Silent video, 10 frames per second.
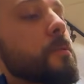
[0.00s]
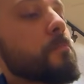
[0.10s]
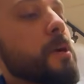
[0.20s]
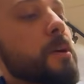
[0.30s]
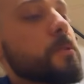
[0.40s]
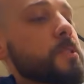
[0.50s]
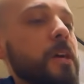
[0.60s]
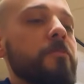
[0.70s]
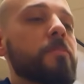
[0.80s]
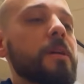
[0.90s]
Barrels
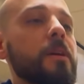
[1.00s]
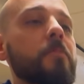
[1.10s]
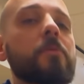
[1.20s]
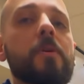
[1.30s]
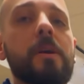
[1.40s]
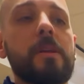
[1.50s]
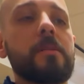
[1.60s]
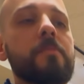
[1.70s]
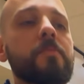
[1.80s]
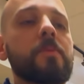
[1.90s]
have been upgraded.
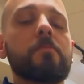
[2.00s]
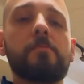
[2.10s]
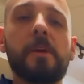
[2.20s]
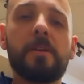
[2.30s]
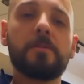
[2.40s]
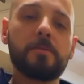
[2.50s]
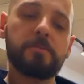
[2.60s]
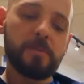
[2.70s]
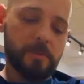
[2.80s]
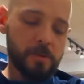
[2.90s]

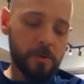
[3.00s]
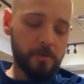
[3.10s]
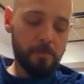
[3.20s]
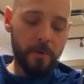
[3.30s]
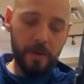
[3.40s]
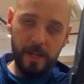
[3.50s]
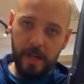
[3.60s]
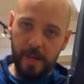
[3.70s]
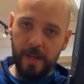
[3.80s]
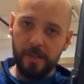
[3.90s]
So if Beretta
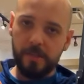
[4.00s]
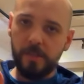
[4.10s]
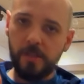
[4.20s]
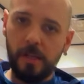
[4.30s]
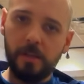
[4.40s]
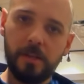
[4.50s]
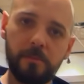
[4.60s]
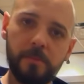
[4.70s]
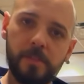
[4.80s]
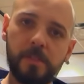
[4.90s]
has
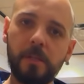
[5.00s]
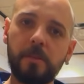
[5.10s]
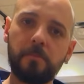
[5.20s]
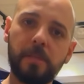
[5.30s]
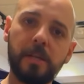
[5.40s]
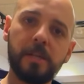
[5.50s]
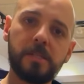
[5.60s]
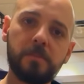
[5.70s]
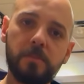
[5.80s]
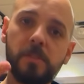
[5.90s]
Stellium, Stellium
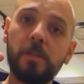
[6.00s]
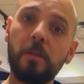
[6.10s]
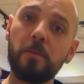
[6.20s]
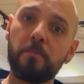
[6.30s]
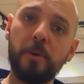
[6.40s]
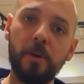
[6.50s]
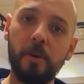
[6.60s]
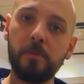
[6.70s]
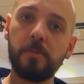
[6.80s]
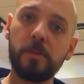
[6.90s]
Plus, Stellium
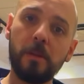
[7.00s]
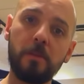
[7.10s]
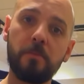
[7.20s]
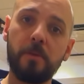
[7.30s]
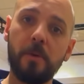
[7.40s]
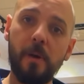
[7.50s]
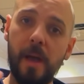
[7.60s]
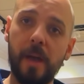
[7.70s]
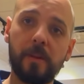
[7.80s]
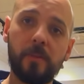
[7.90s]
Pro, Stellium Pro
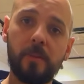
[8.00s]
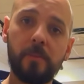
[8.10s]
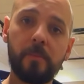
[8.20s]
X.